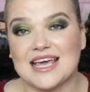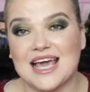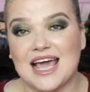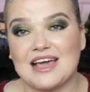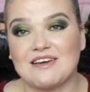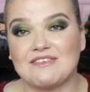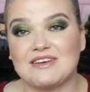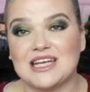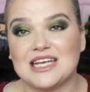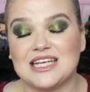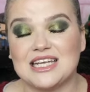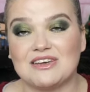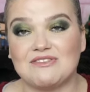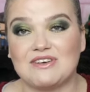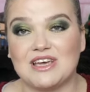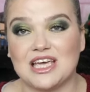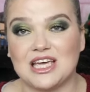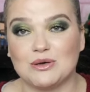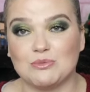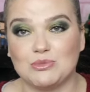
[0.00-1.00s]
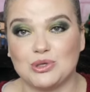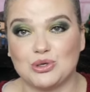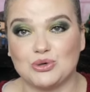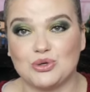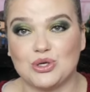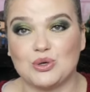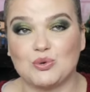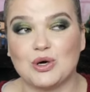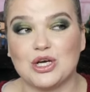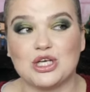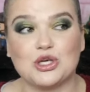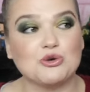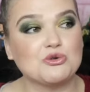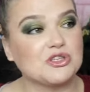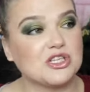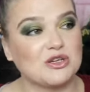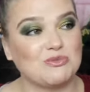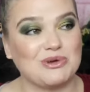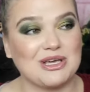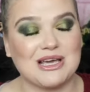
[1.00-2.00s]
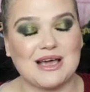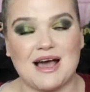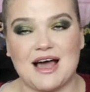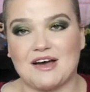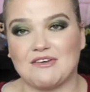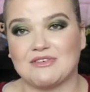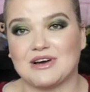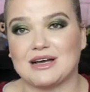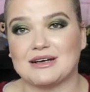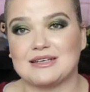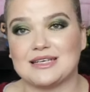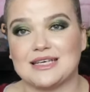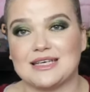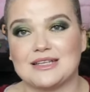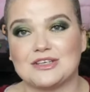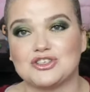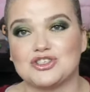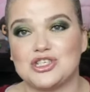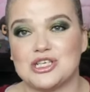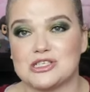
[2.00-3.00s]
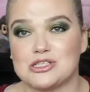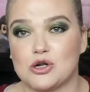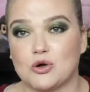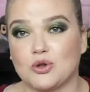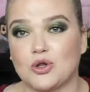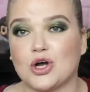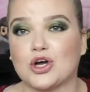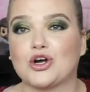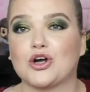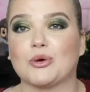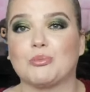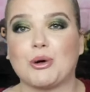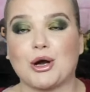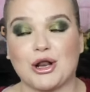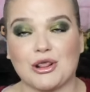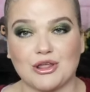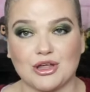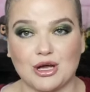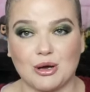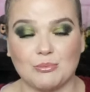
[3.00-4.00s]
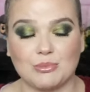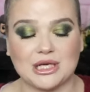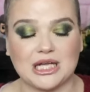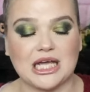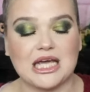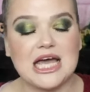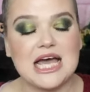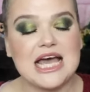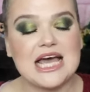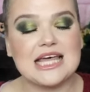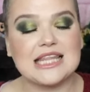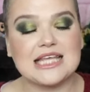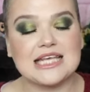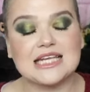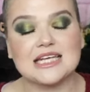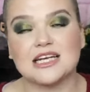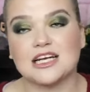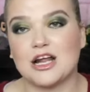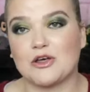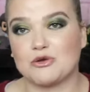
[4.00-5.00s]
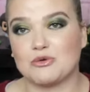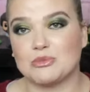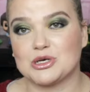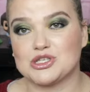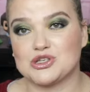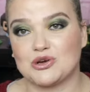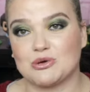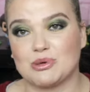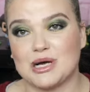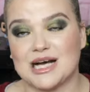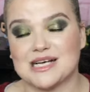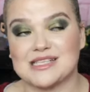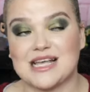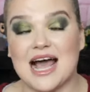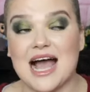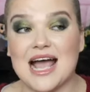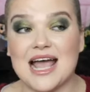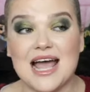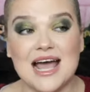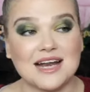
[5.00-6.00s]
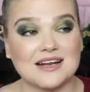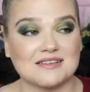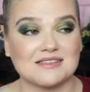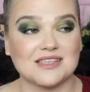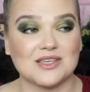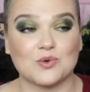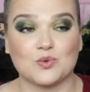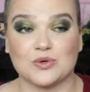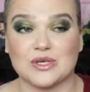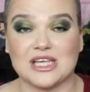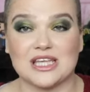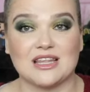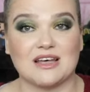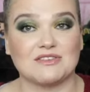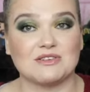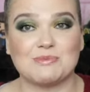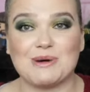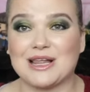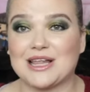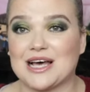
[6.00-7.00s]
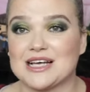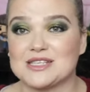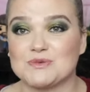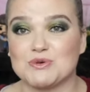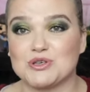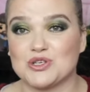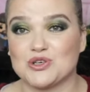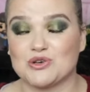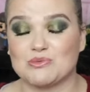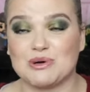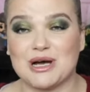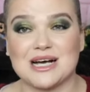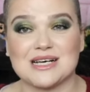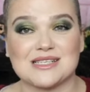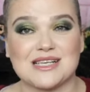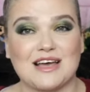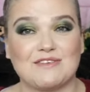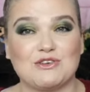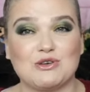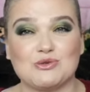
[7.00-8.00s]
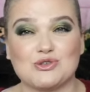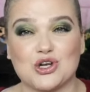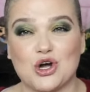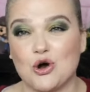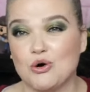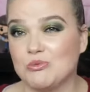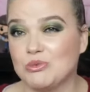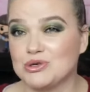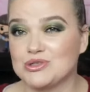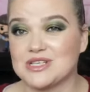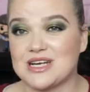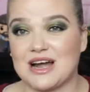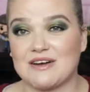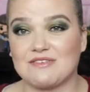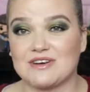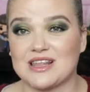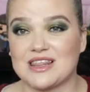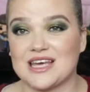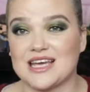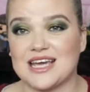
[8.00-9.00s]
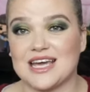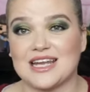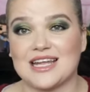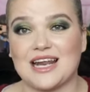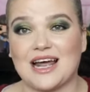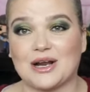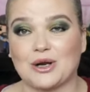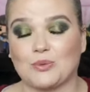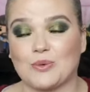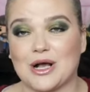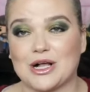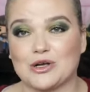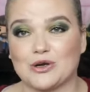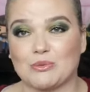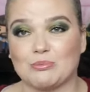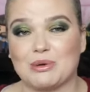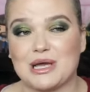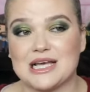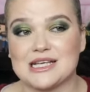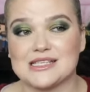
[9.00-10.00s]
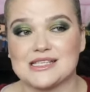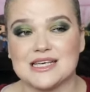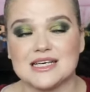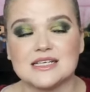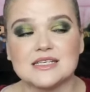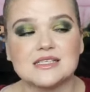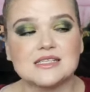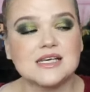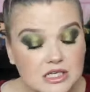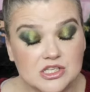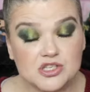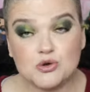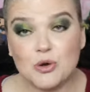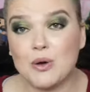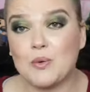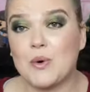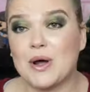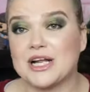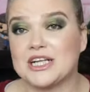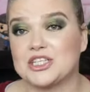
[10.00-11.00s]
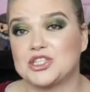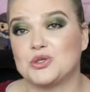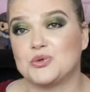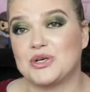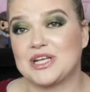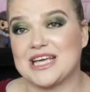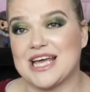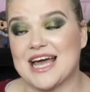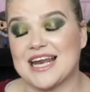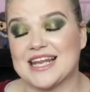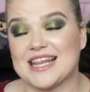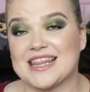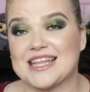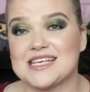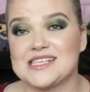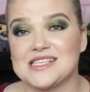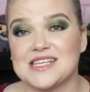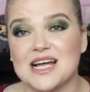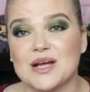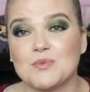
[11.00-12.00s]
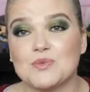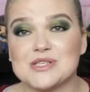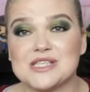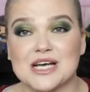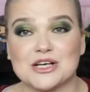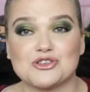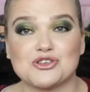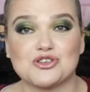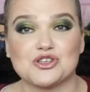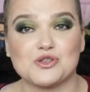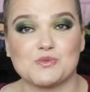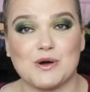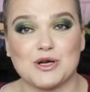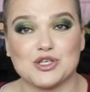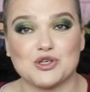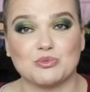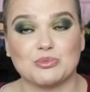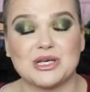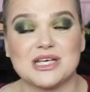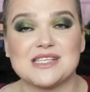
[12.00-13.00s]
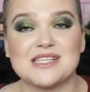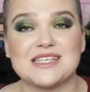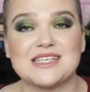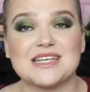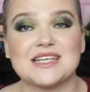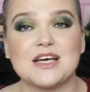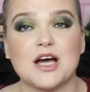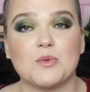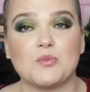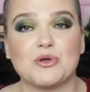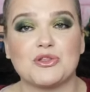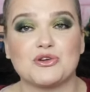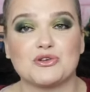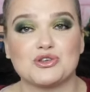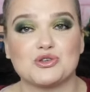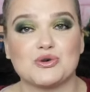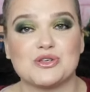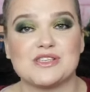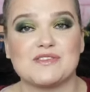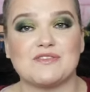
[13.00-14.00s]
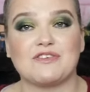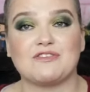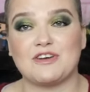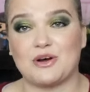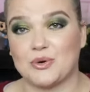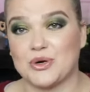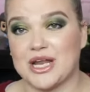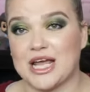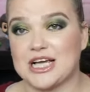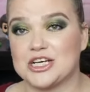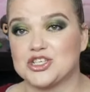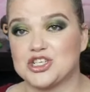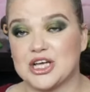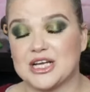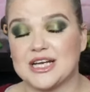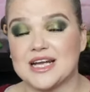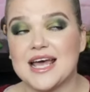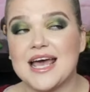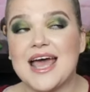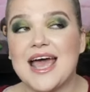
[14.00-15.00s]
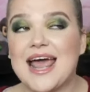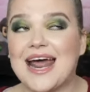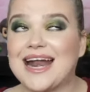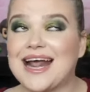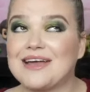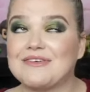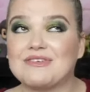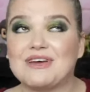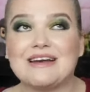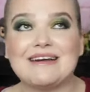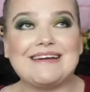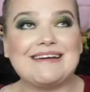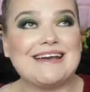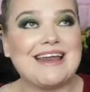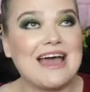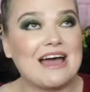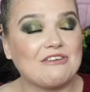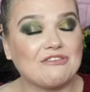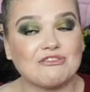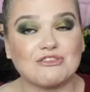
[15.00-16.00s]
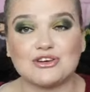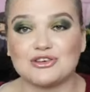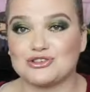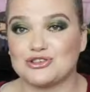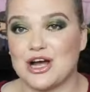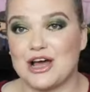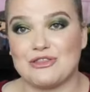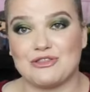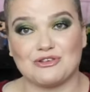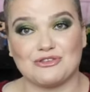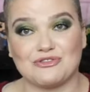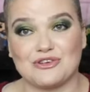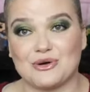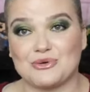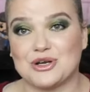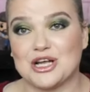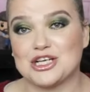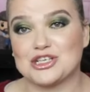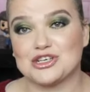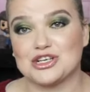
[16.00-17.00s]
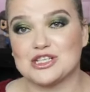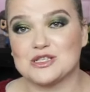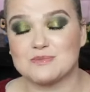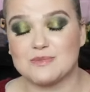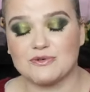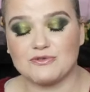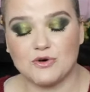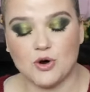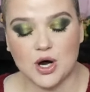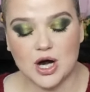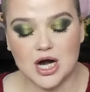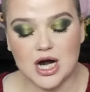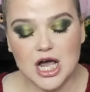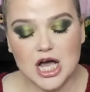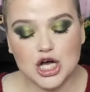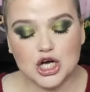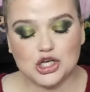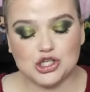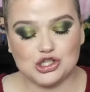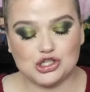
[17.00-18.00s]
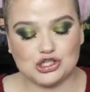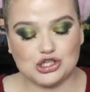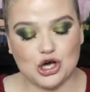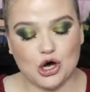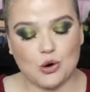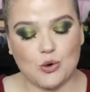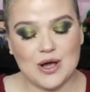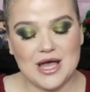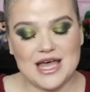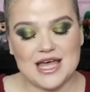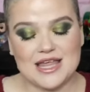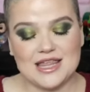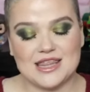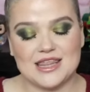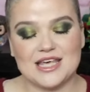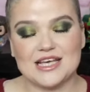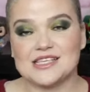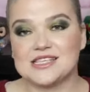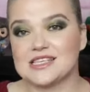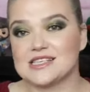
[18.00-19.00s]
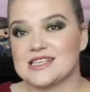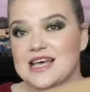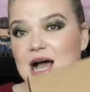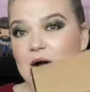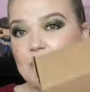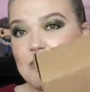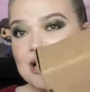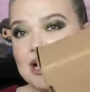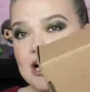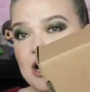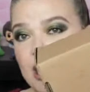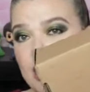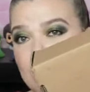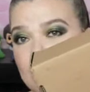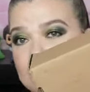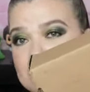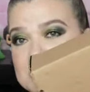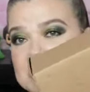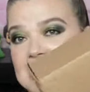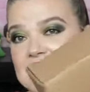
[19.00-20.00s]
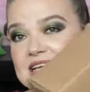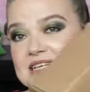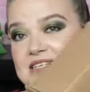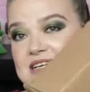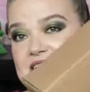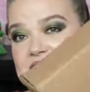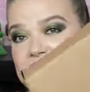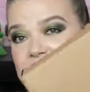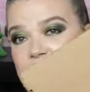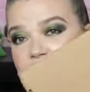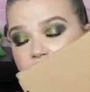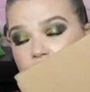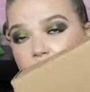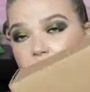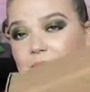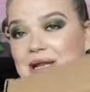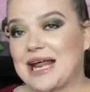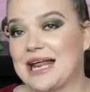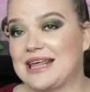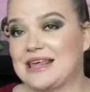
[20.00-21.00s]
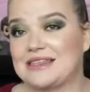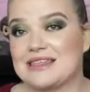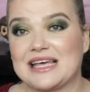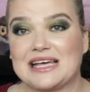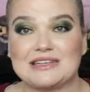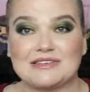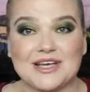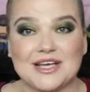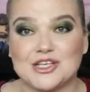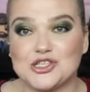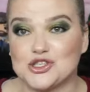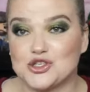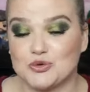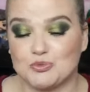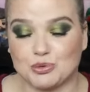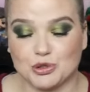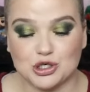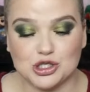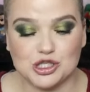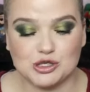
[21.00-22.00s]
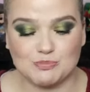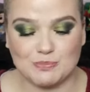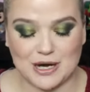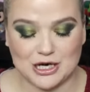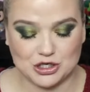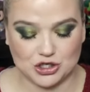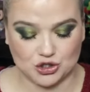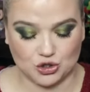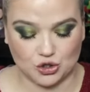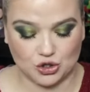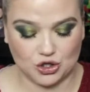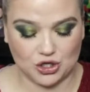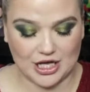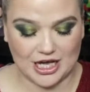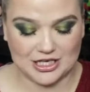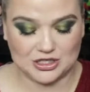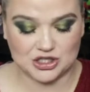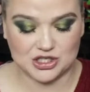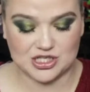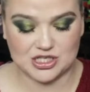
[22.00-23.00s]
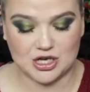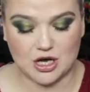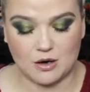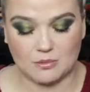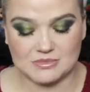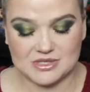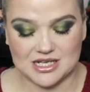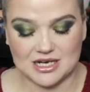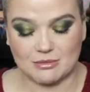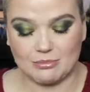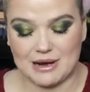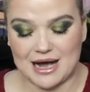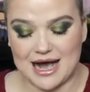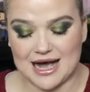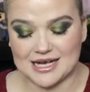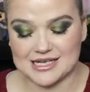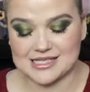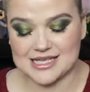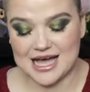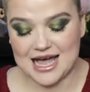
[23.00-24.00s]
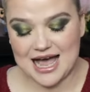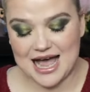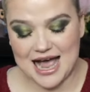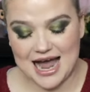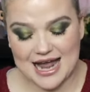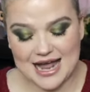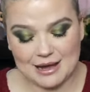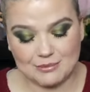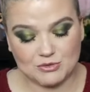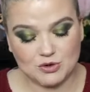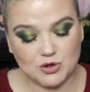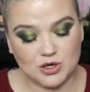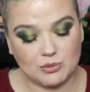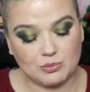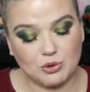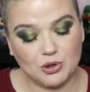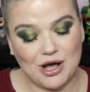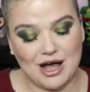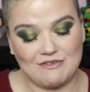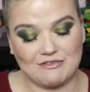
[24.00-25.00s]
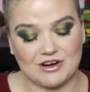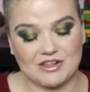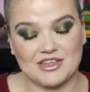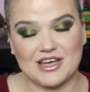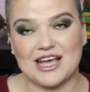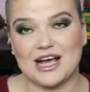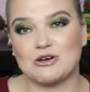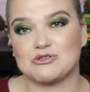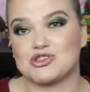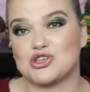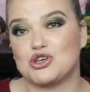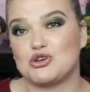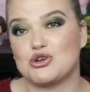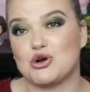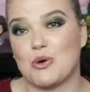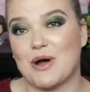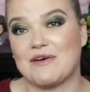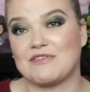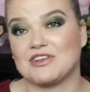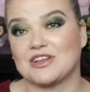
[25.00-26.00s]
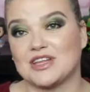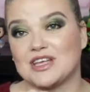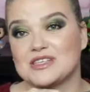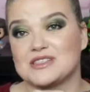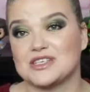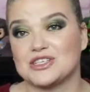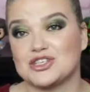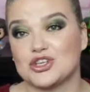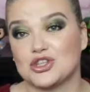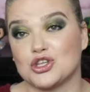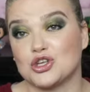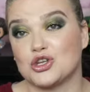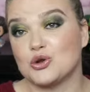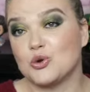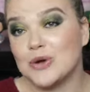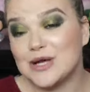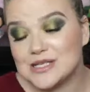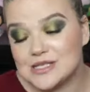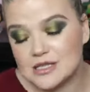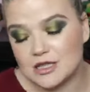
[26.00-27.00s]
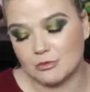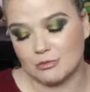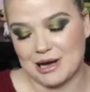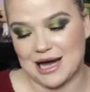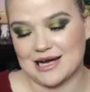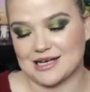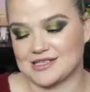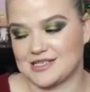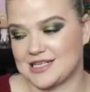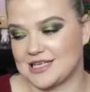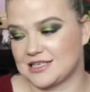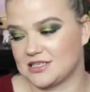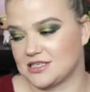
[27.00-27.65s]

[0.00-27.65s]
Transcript: KVD Vegan Beauty, what used to be KVD. She's no longer a part of the company. They did another mystery box. I honestly really loved my last mystery box. I've used almost everything in it on a regular basis. So I wanted to do it again. This time was extra special because it did come with your choice of a foundation, and I've never tried their foundations before. So this is how it comes. It doesn't come in anything like super special. It just comes in a box. I am going to pull everything out so you don't have to listen to the noise of the box the